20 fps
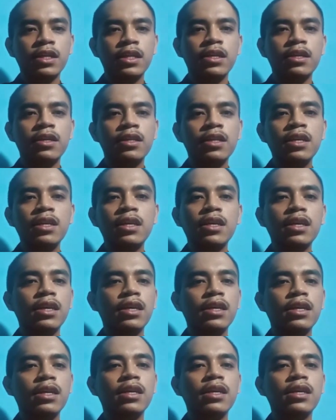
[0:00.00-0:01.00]

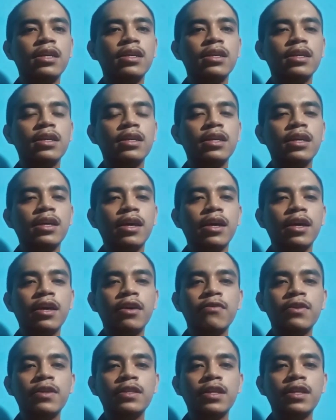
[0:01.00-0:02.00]
Ideally,
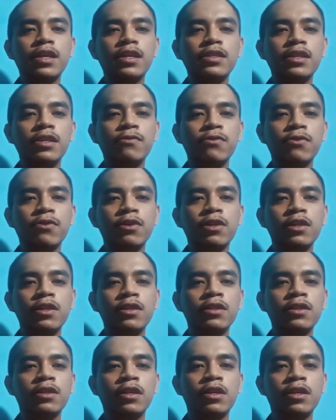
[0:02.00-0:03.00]
every
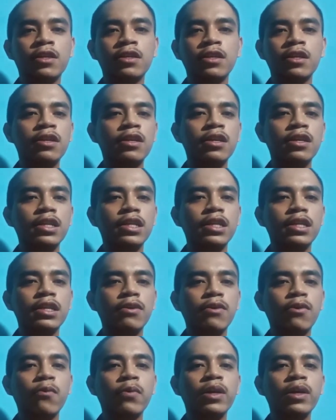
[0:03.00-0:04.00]
successful learner
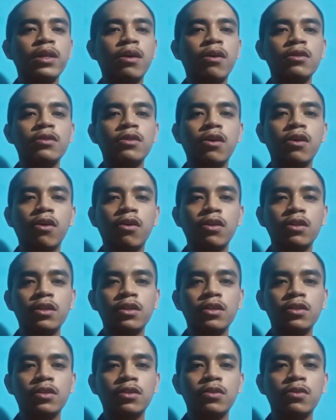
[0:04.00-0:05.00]
will hold
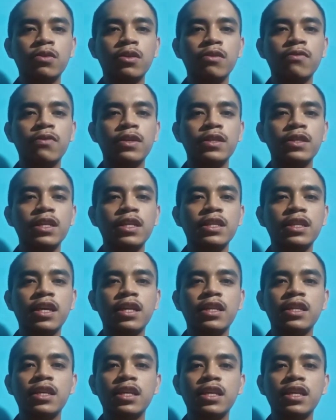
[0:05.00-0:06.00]
on to the
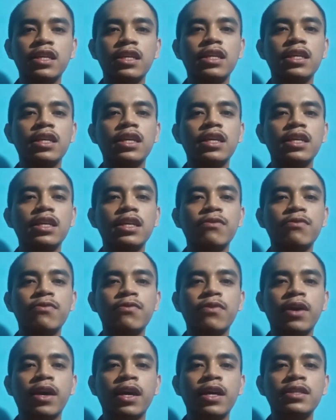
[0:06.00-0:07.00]
facilitating
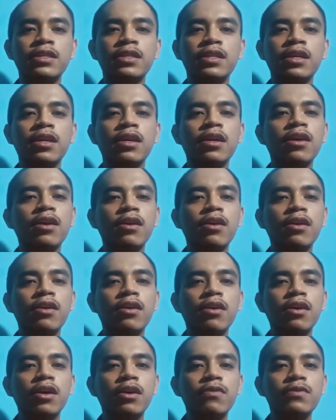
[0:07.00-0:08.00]
effects
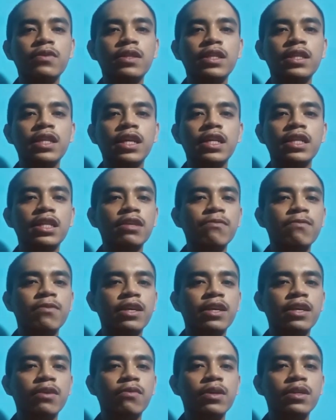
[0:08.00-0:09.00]
of the
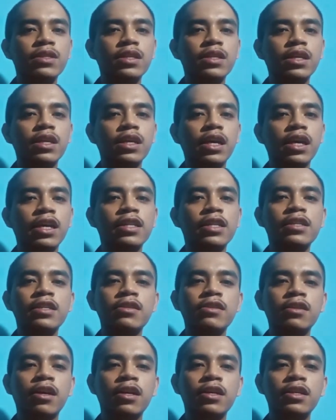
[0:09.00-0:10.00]
native language
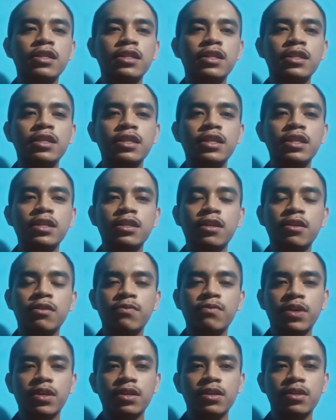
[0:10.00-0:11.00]
and discard the
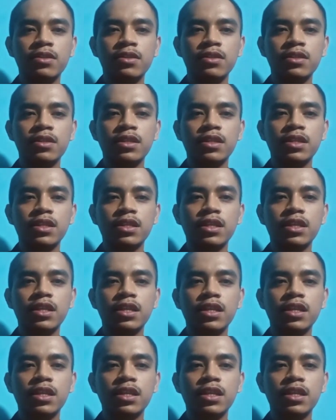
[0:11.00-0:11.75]
interference.